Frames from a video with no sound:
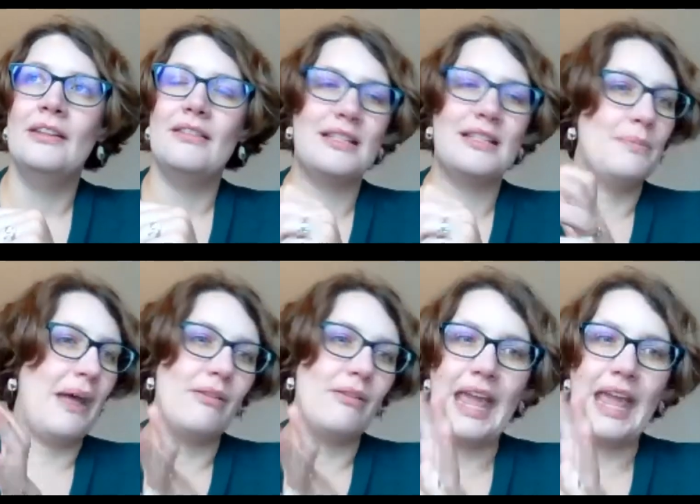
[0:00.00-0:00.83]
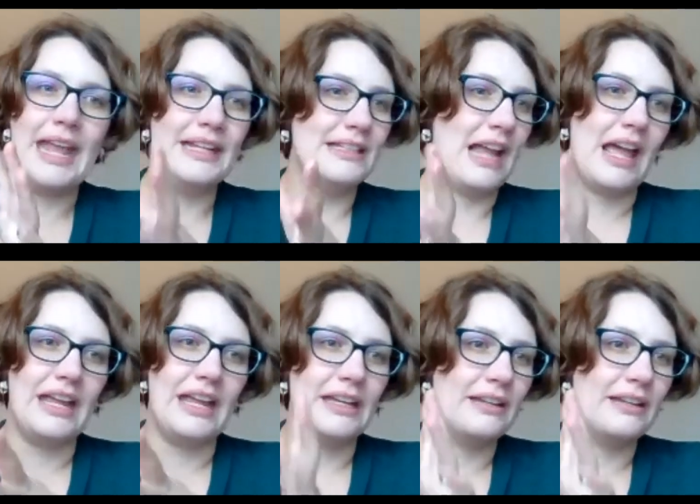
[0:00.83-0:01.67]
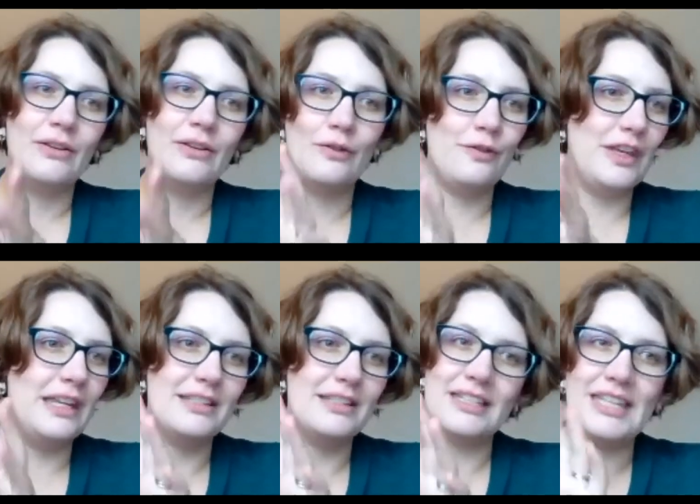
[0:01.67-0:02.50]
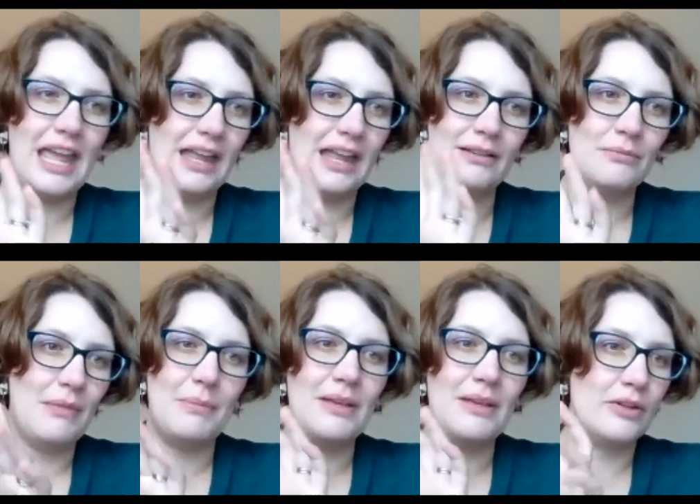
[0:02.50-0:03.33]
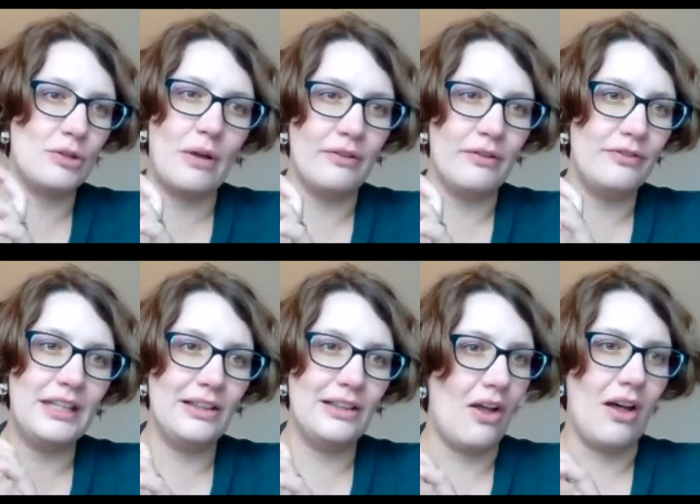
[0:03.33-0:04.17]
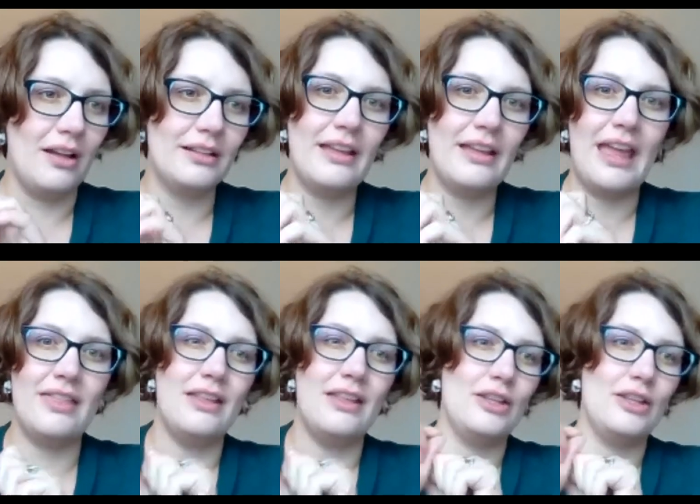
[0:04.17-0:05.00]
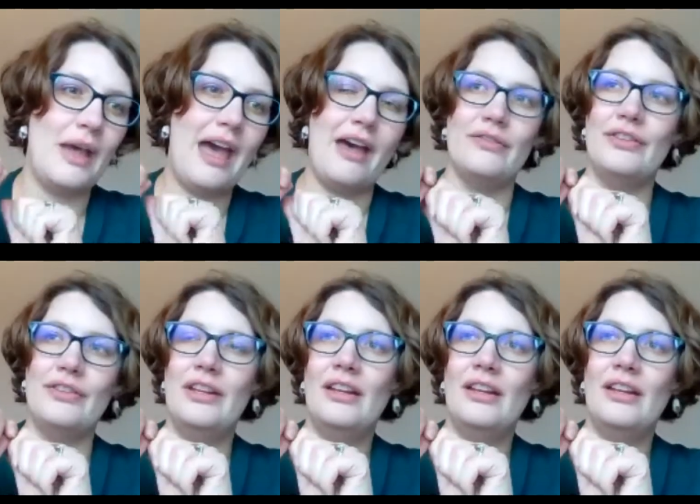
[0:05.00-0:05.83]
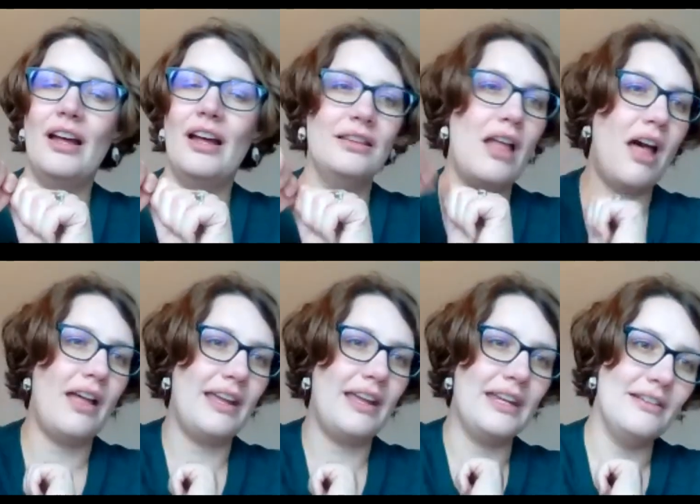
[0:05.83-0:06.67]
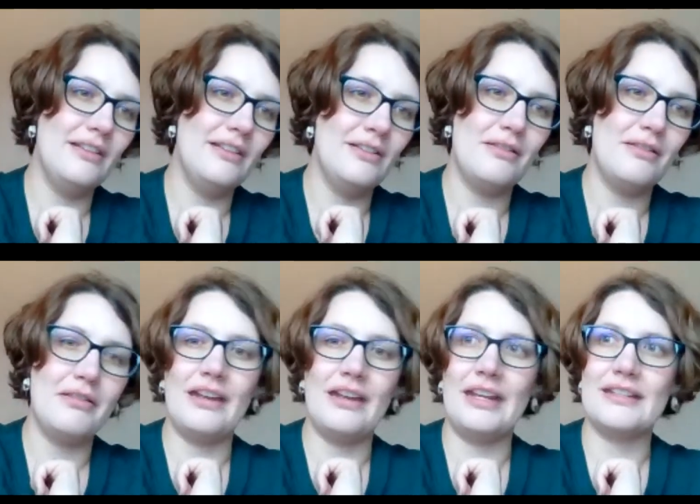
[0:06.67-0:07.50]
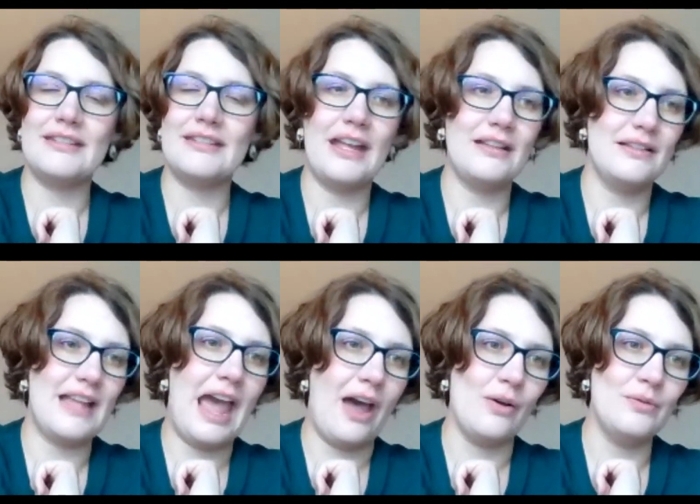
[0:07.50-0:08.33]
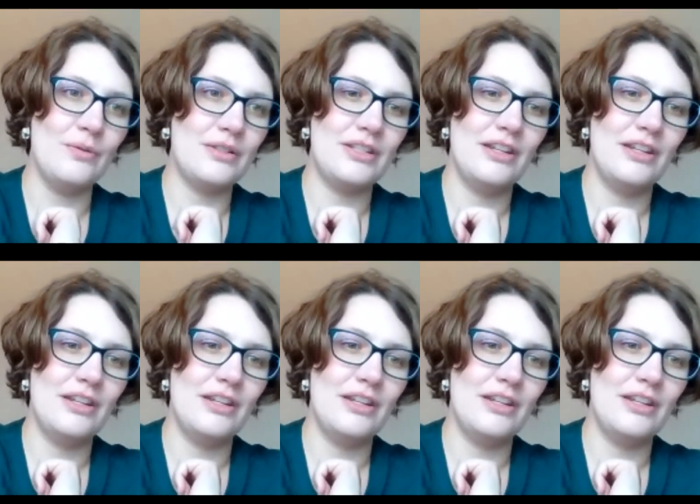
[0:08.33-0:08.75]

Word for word: that's about eight, nine feet to 10, maybe even 12 feet long, and then you have a line that extends out